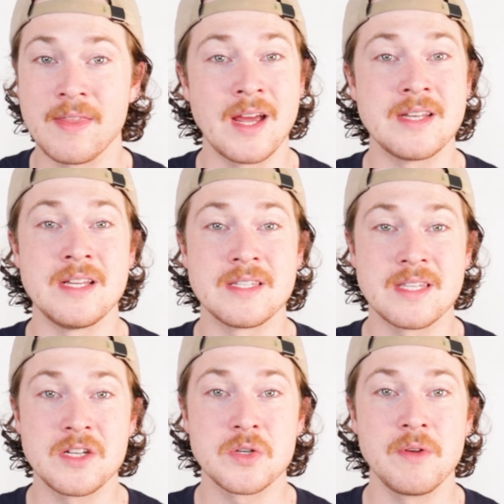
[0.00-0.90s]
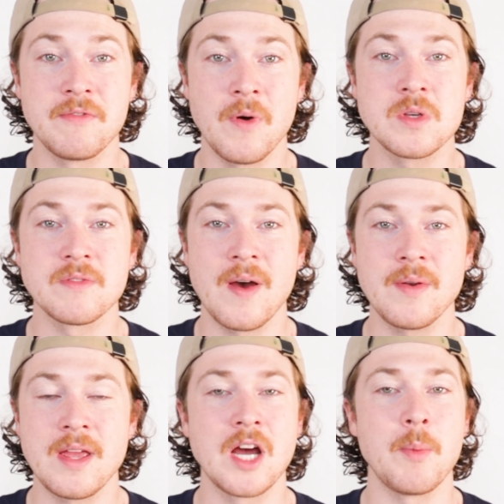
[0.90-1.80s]
in the 19th century, folks
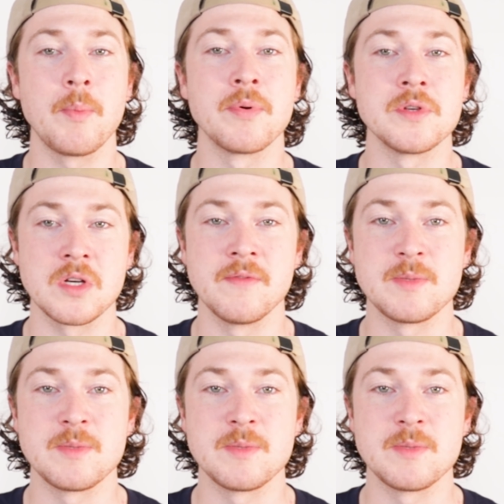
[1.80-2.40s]
found a couple preserved